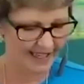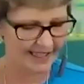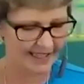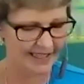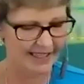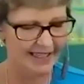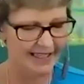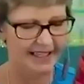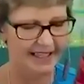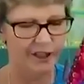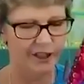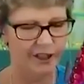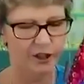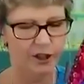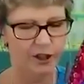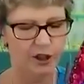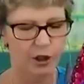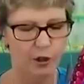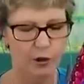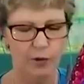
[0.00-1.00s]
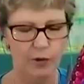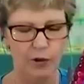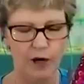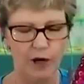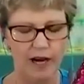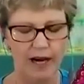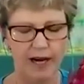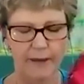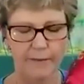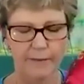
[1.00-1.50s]
And again, two
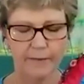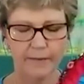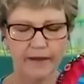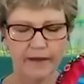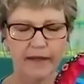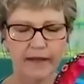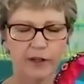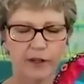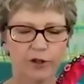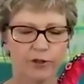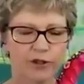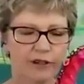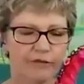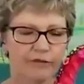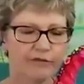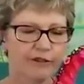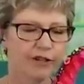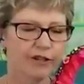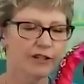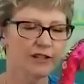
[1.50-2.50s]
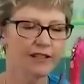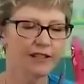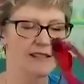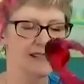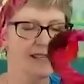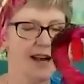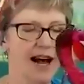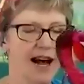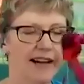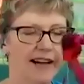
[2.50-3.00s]
um, two different
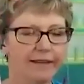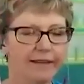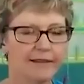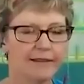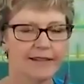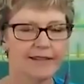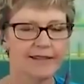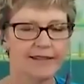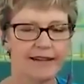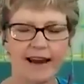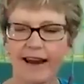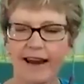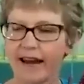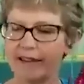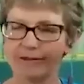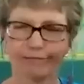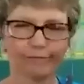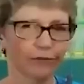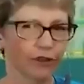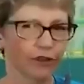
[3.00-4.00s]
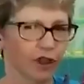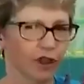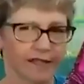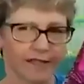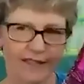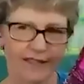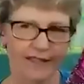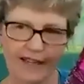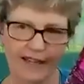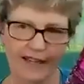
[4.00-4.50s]
styles and just
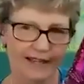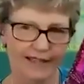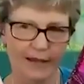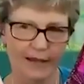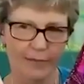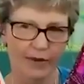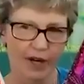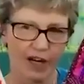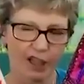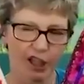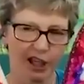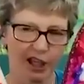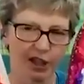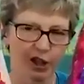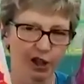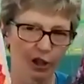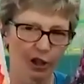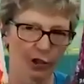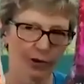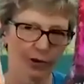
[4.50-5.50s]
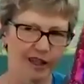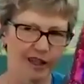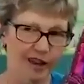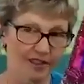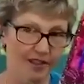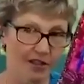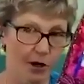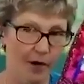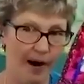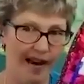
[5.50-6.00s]
an easy project to do. It
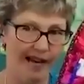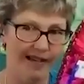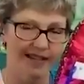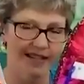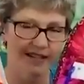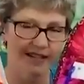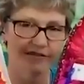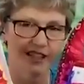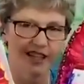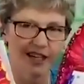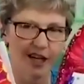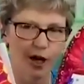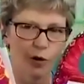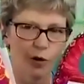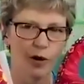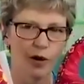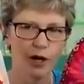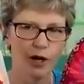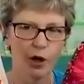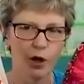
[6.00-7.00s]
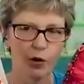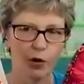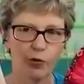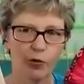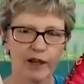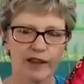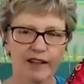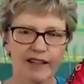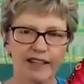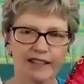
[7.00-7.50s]
also has a video with
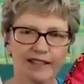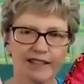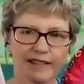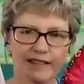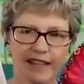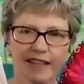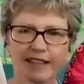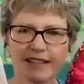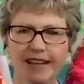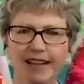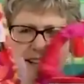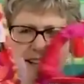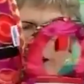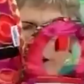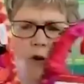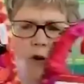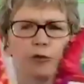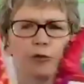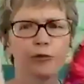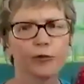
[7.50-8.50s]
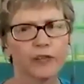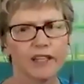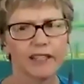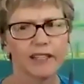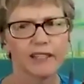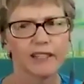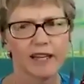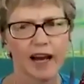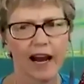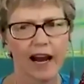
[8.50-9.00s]
it that doesn't go through the
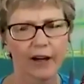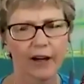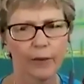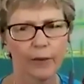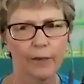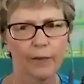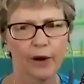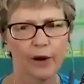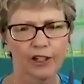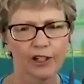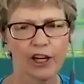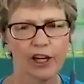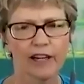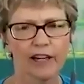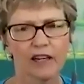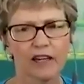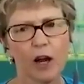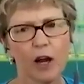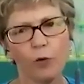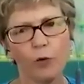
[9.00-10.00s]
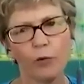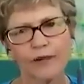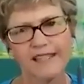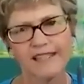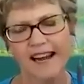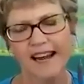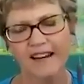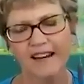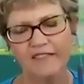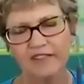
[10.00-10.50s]
entire project. We
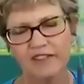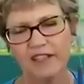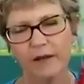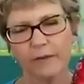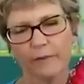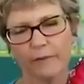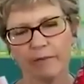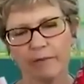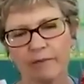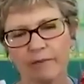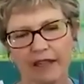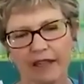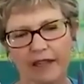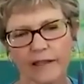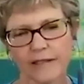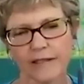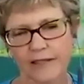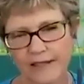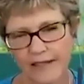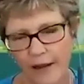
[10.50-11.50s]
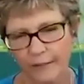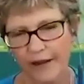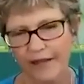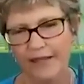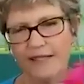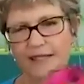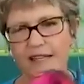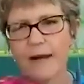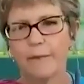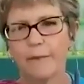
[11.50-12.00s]
save the the step by
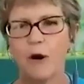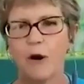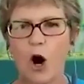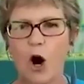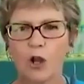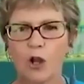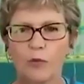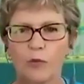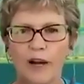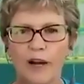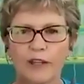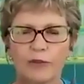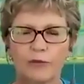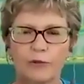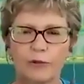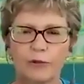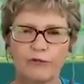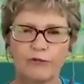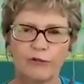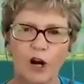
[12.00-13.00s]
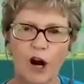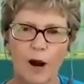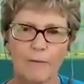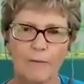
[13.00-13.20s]
step all the way through for our